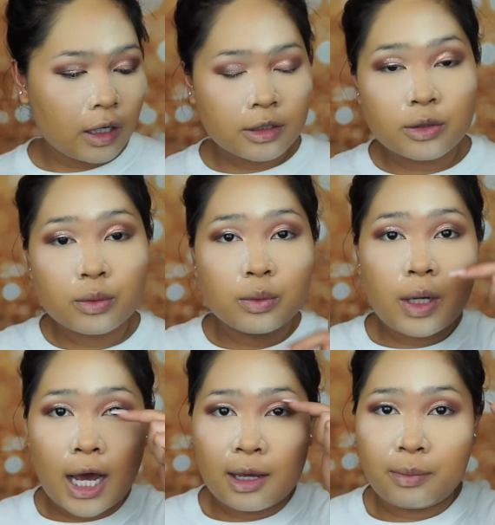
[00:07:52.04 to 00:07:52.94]
on to
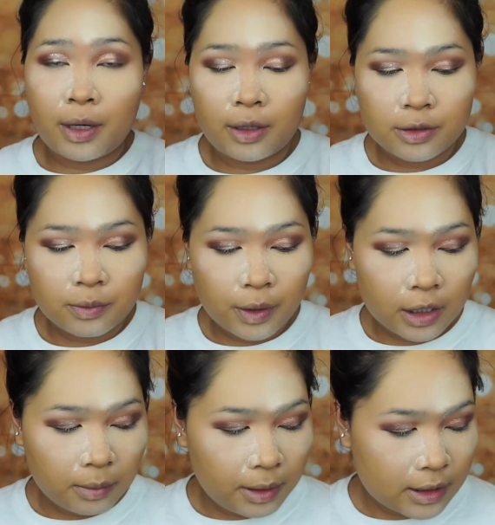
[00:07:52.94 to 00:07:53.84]
eyebrows, we're
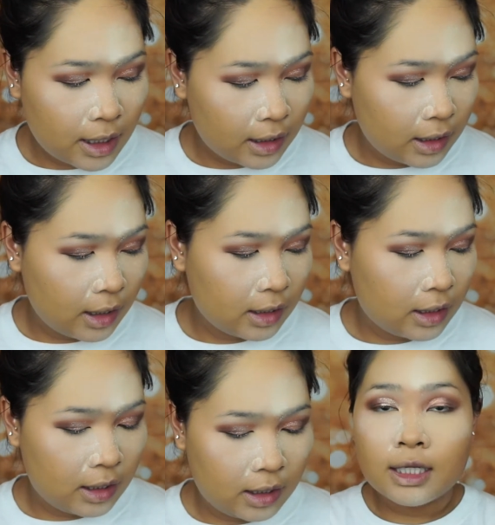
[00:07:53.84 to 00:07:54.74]
gonna be taking
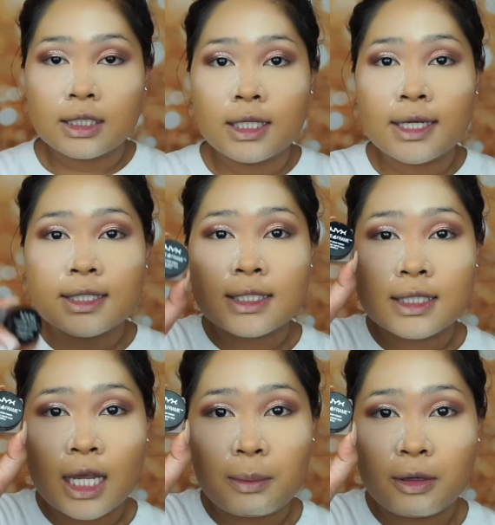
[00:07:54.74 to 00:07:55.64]
the NYX
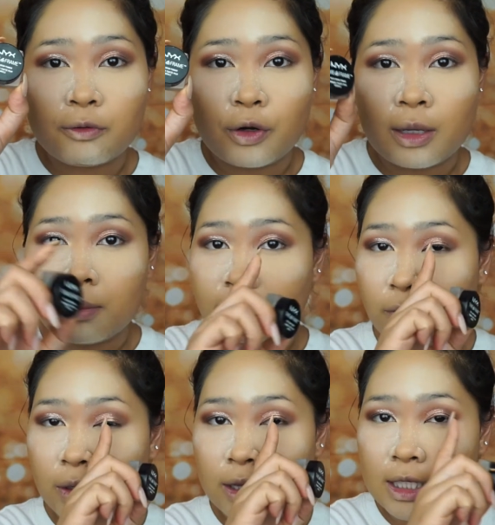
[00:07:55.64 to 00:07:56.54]
Tame and Frame
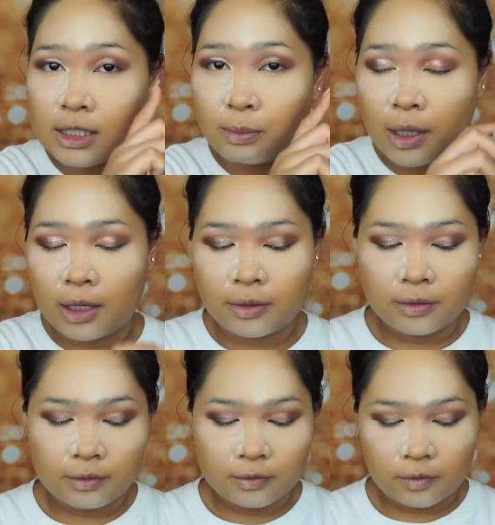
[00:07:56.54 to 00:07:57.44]
for this brow
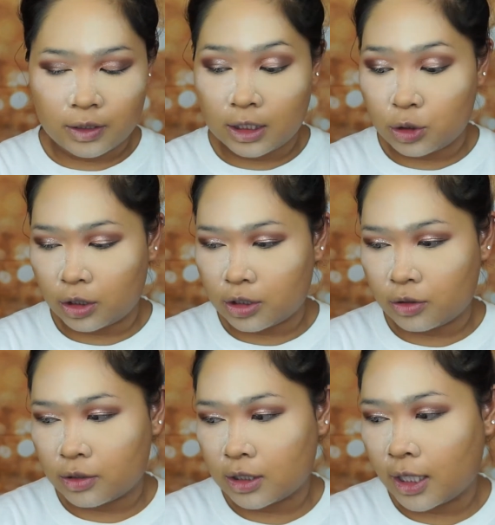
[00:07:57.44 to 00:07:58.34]
for the
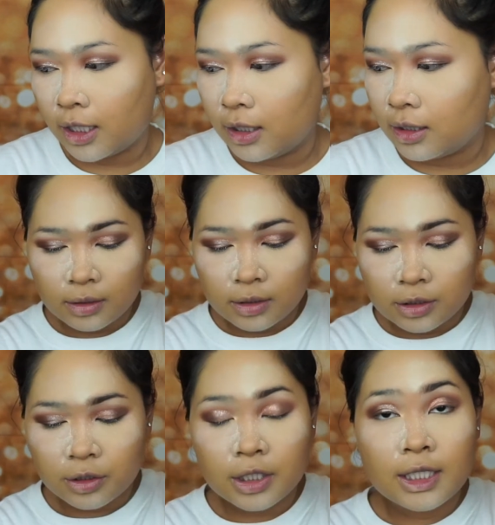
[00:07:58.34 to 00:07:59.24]
drugstore side.
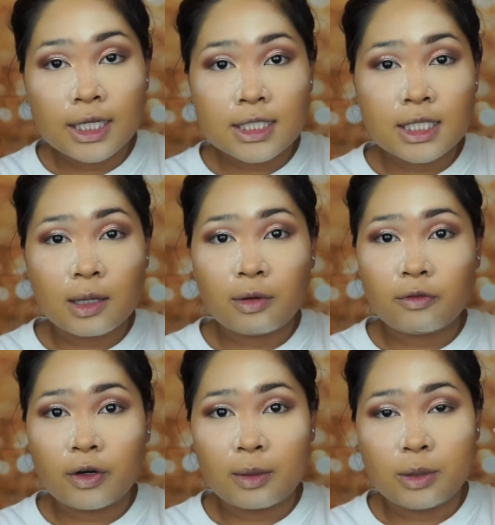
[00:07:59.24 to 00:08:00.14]
So the NYX Tame and
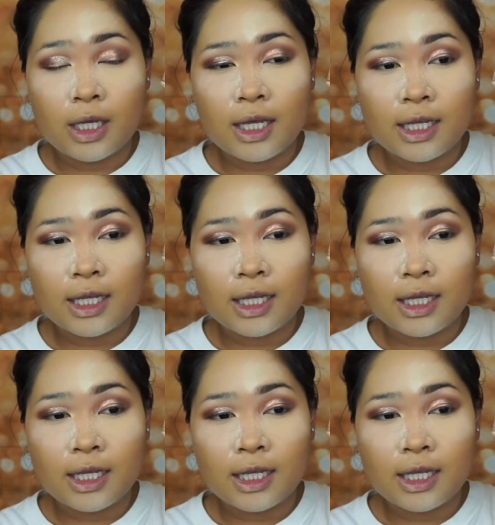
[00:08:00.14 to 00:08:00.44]
Frame, you can